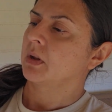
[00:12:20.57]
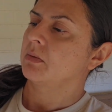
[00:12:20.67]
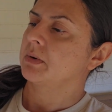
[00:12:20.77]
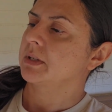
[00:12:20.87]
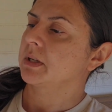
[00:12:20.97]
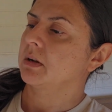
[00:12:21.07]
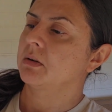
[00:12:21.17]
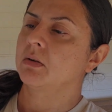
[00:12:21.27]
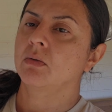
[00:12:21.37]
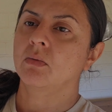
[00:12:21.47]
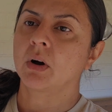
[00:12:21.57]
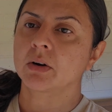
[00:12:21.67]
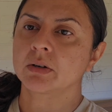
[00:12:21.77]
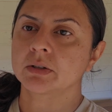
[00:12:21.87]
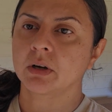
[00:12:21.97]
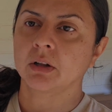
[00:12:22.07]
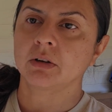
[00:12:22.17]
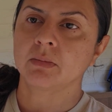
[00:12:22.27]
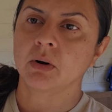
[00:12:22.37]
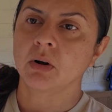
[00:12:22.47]
Where is it? Water
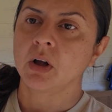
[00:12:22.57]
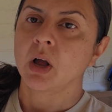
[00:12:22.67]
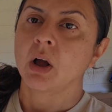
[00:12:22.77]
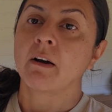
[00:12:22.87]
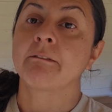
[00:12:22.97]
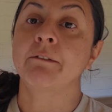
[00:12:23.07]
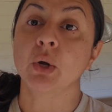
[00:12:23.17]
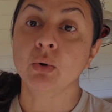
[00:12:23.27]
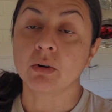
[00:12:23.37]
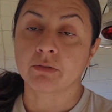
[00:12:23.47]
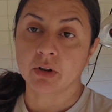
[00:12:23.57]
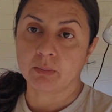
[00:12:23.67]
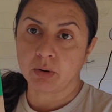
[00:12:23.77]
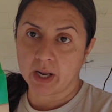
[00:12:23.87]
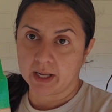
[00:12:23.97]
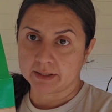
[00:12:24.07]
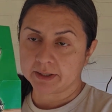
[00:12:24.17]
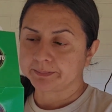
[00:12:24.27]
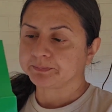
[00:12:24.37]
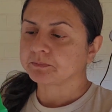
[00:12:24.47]
soluble food for the plant,
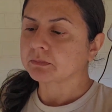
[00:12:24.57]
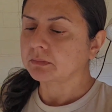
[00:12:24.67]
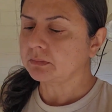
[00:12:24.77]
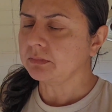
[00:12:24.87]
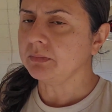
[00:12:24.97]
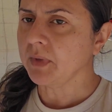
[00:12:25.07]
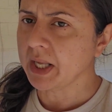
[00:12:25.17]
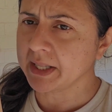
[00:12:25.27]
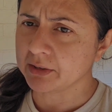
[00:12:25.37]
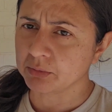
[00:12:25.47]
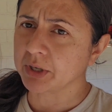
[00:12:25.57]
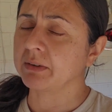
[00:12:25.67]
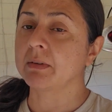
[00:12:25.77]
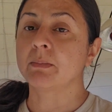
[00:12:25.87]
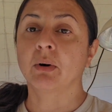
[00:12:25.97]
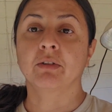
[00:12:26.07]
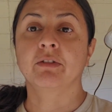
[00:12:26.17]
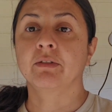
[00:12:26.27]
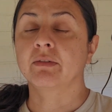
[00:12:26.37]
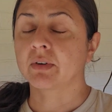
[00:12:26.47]
and this will give you
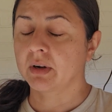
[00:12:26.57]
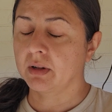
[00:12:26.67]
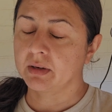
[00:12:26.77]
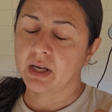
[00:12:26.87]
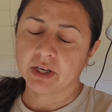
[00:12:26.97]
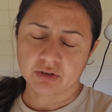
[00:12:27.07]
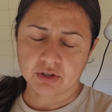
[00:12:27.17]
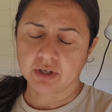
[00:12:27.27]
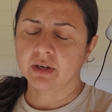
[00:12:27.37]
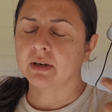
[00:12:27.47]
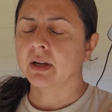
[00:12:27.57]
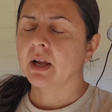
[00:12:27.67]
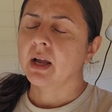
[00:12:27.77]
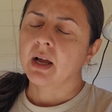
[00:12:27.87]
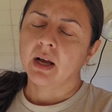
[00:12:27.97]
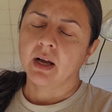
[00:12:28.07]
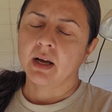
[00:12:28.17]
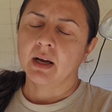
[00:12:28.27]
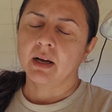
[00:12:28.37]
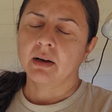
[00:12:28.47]
both nitrogen,
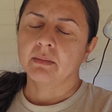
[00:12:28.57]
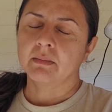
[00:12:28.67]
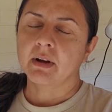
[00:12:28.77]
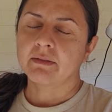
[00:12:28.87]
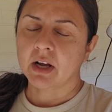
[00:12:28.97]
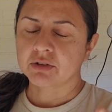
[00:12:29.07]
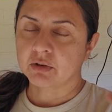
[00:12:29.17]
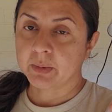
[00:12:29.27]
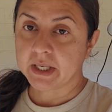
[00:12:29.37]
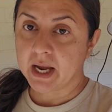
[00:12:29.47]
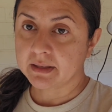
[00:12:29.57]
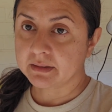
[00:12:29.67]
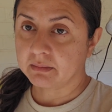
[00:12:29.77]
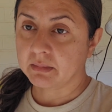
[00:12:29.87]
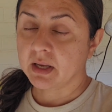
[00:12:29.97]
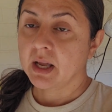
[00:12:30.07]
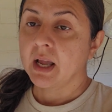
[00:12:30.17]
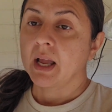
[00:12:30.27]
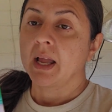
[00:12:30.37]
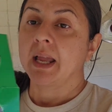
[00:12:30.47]
phosphorus, potassium
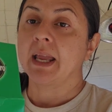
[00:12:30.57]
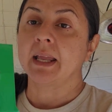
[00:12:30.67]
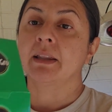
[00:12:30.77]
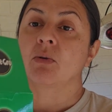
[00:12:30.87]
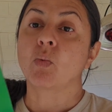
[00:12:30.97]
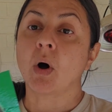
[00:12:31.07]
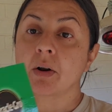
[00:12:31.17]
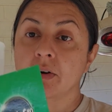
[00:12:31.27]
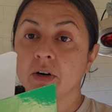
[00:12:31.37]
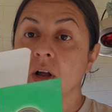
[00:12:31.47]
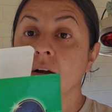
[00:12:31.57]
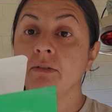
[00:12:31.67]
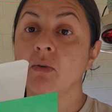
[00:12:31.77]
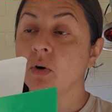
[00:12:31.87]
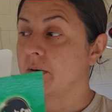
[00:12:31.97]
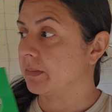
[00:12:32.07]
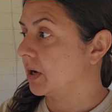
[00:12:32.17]
in the water form.